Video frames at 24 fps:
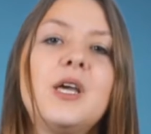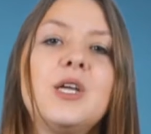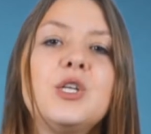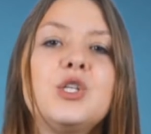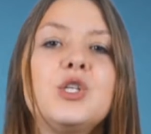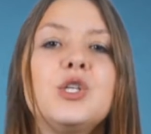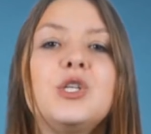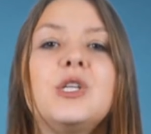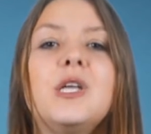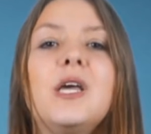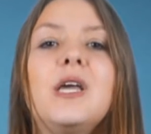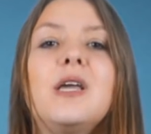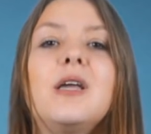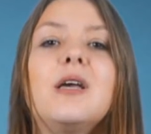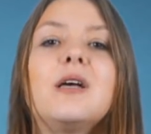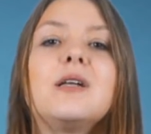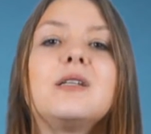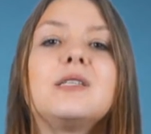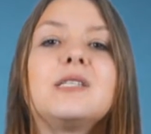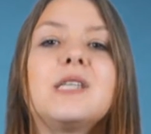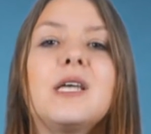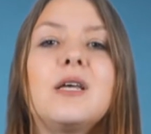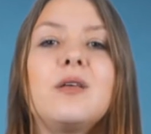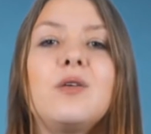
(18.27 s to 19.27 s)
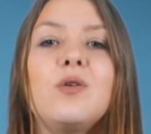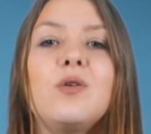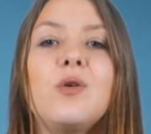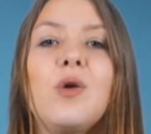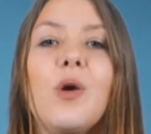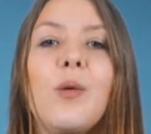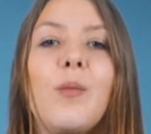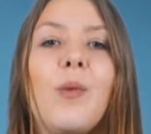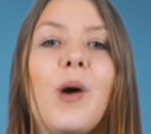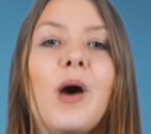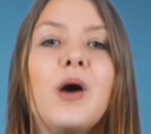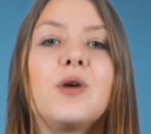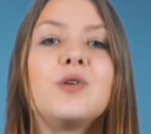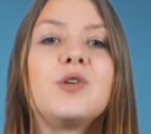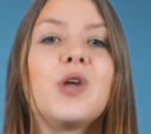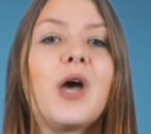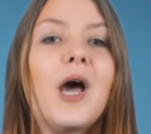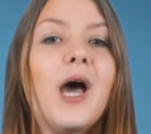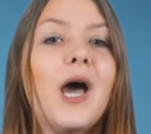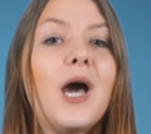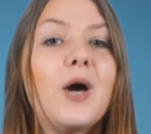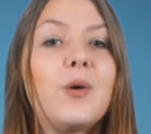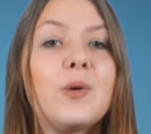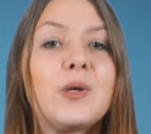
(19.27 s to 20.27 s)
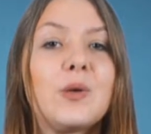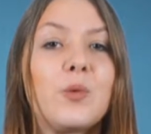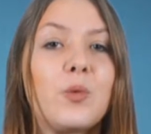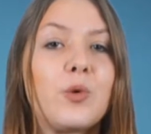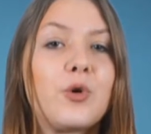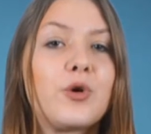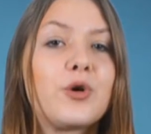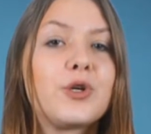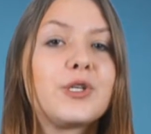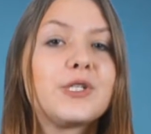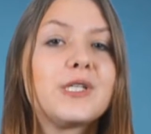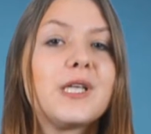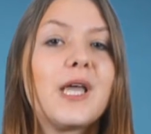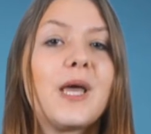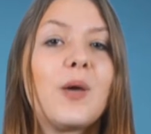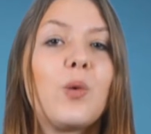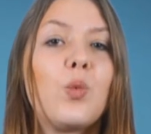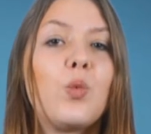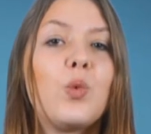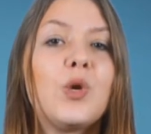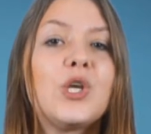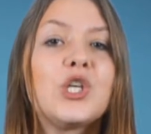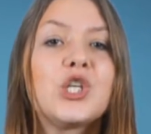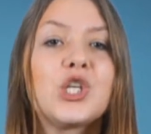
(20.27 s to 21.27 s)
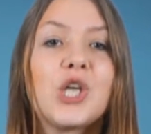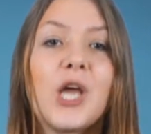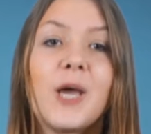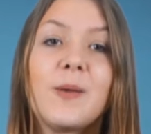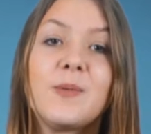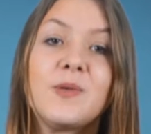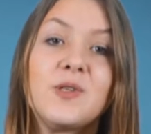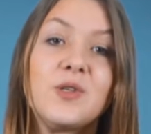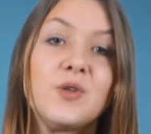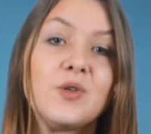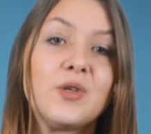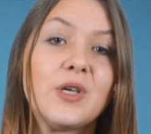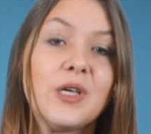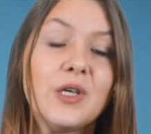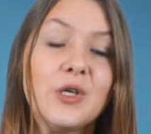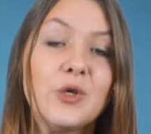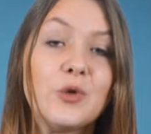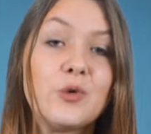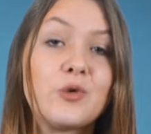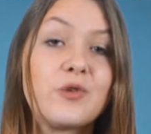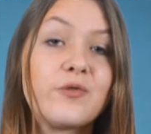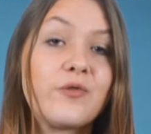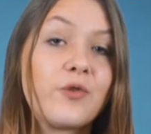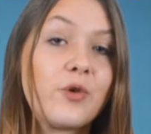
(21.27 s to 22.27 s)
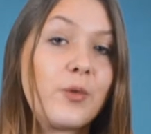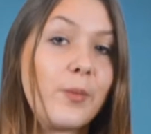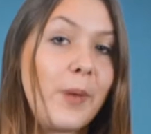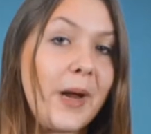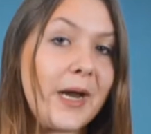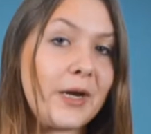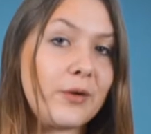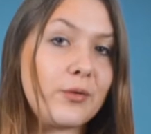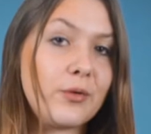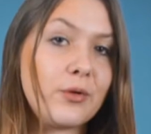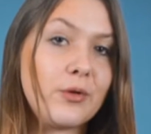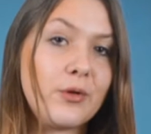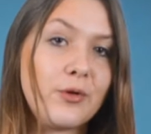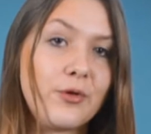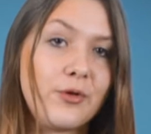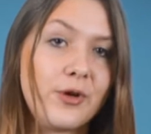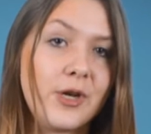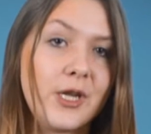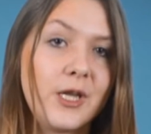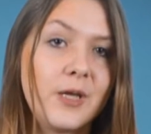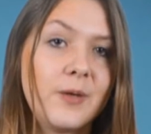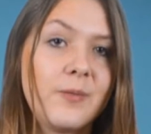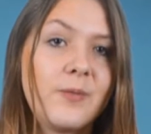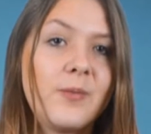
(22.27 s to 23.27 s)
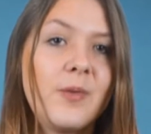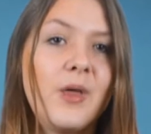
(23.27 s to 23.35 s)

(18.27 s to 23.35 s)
Today I'll tell you about how it works and which apps you can use for microlearning.